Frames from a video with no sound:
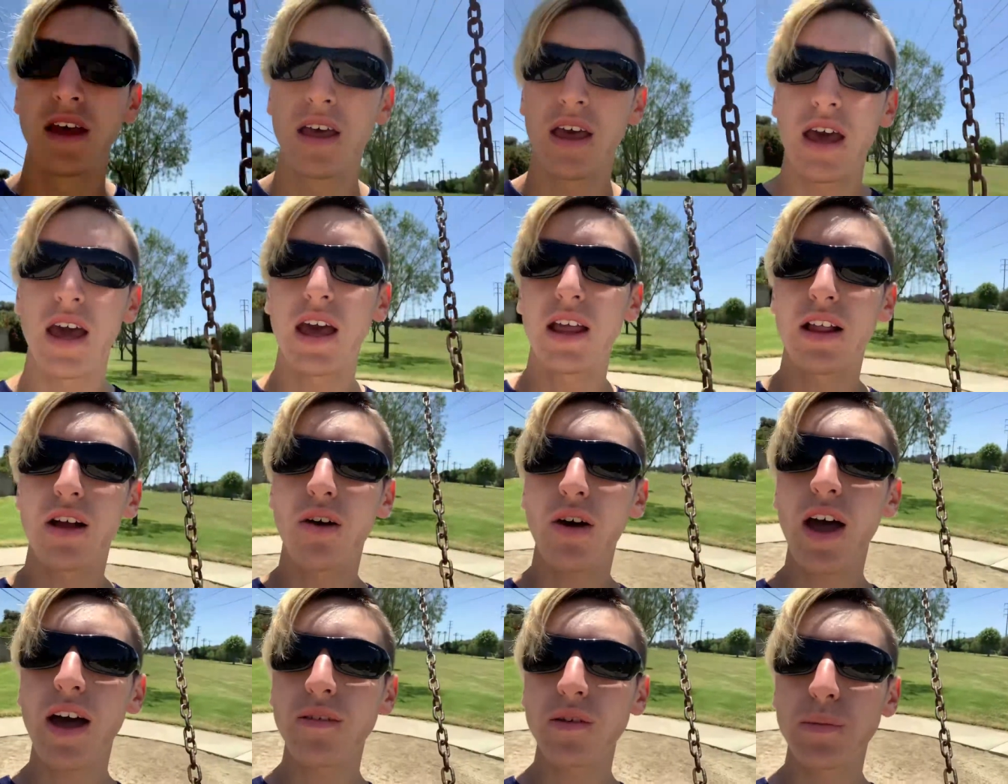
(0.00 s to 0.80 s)
And I'll
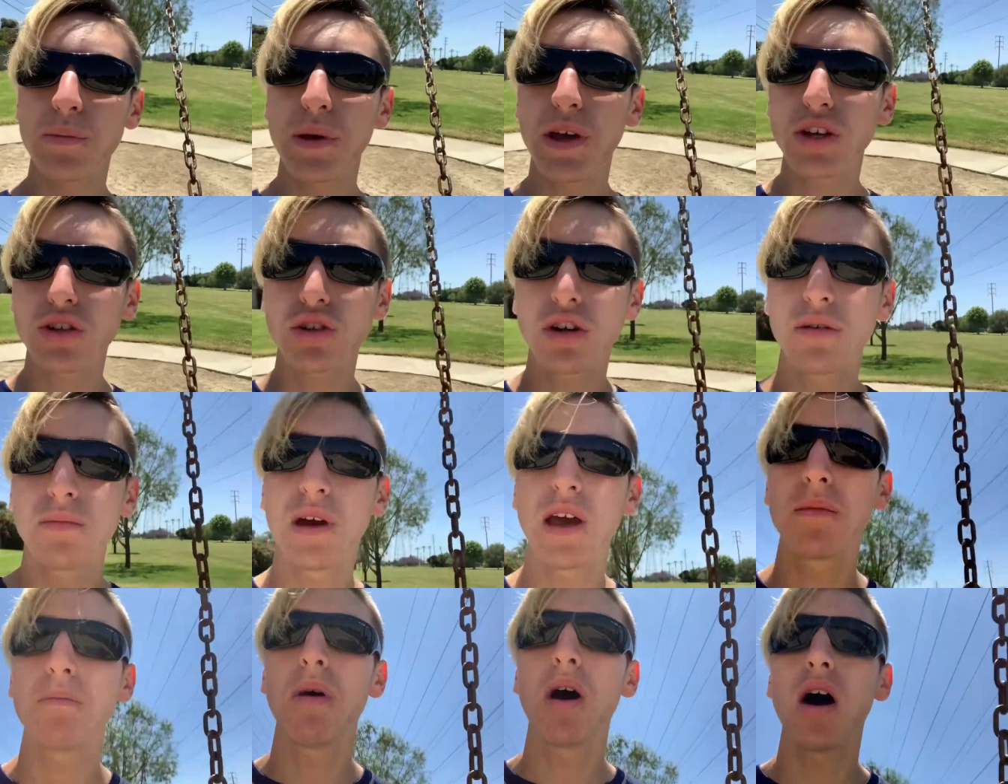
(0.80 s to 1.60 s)
have a picture of
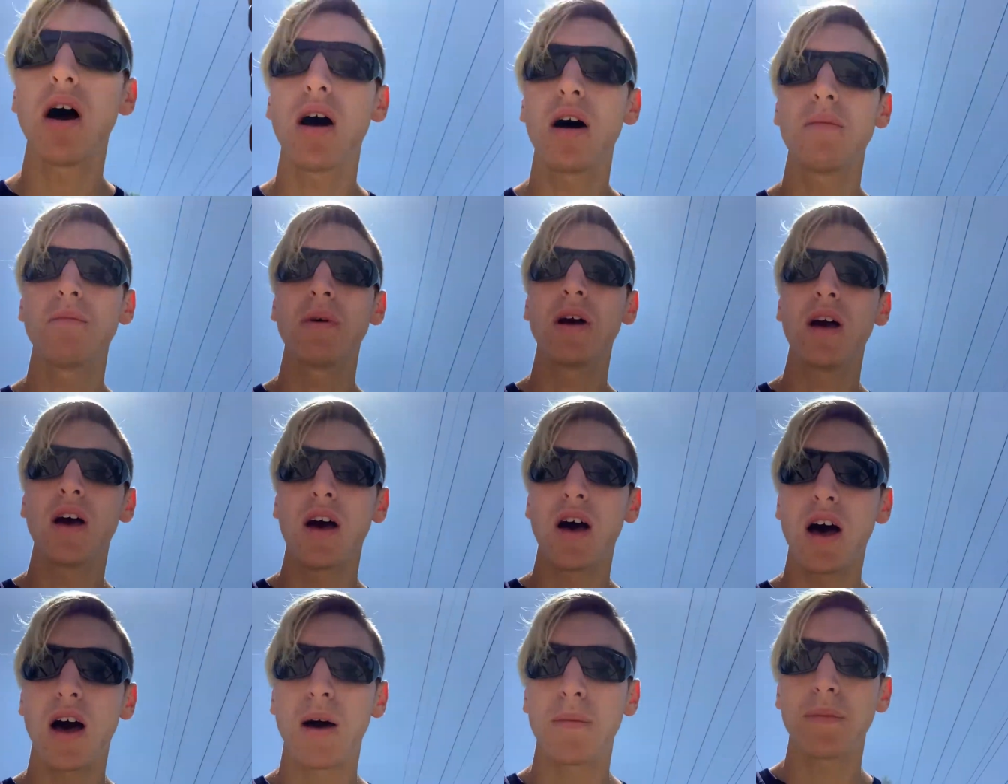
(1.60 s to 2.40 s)
my mom
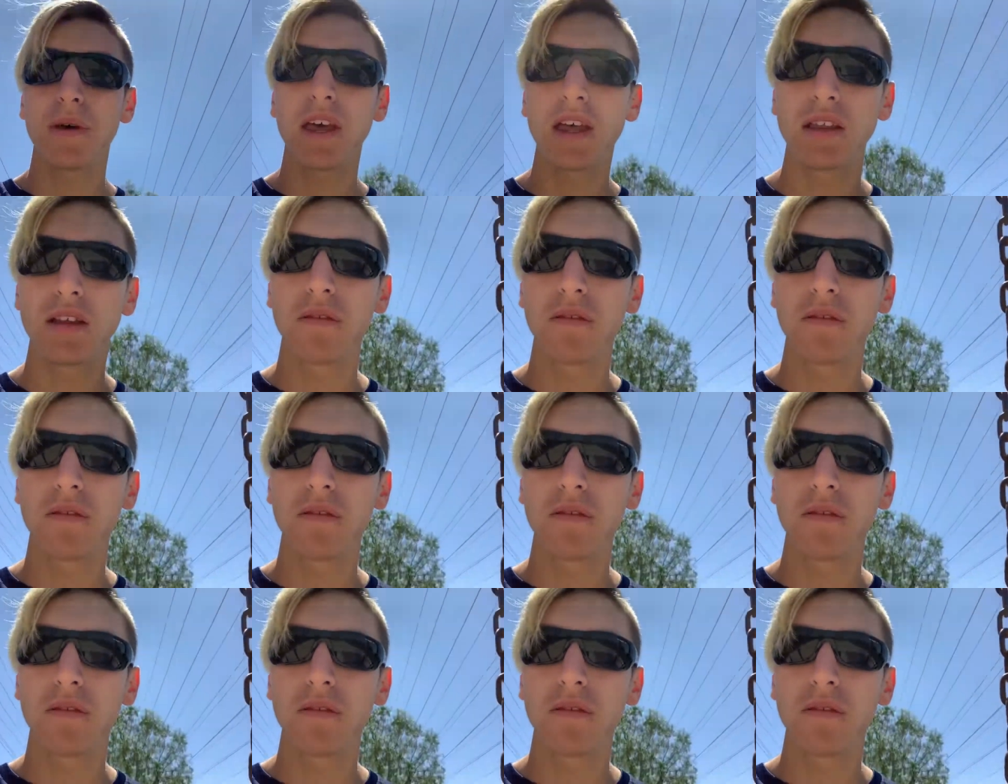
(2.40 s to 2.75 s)
up in the